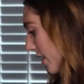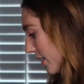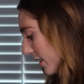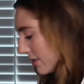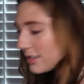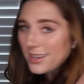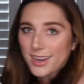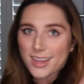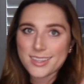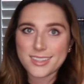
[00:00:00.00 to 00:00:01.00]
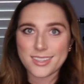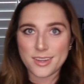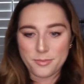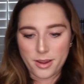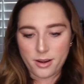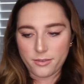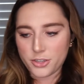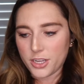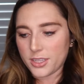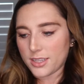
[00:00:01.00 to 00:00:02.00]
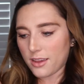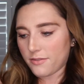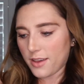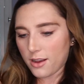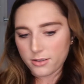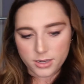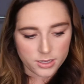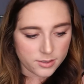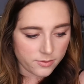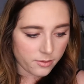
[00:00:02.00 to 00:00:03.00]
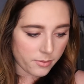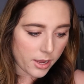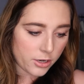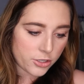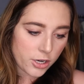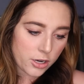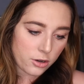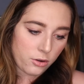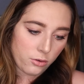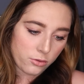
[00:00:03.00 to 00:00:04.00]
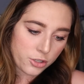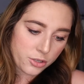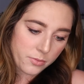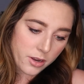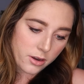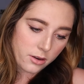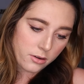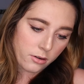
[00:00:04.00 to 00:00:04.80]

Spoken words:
This next pair of jeans I found is from Adriano Goldschmied.